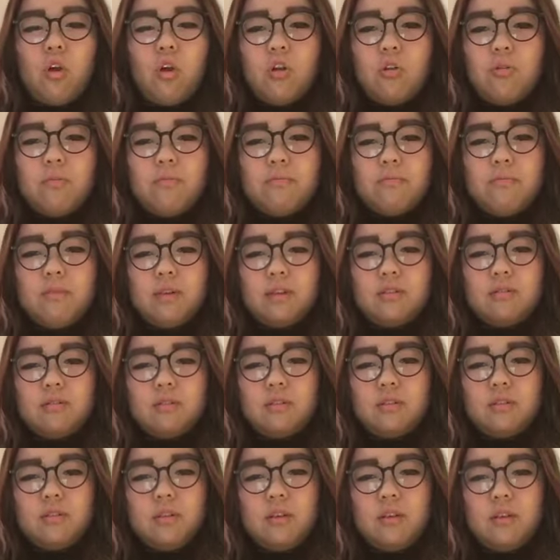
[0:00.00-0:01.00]

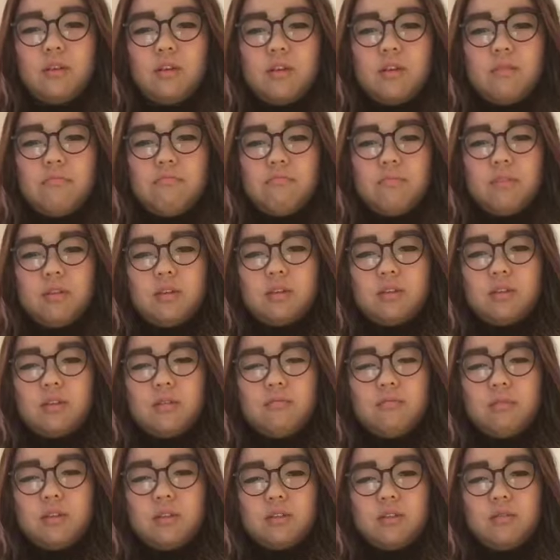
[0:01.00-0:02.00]
Mix it, mix it,
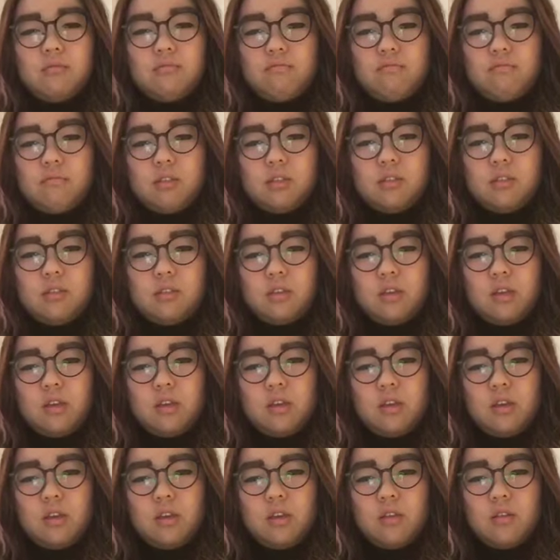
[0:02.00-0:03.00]
mix it, mix
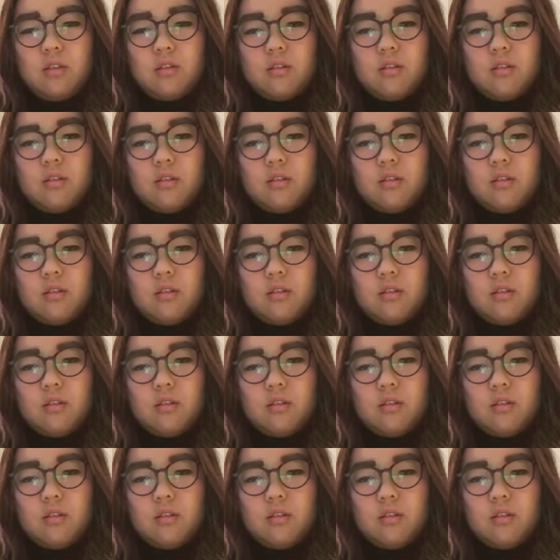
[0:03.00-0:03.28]
it.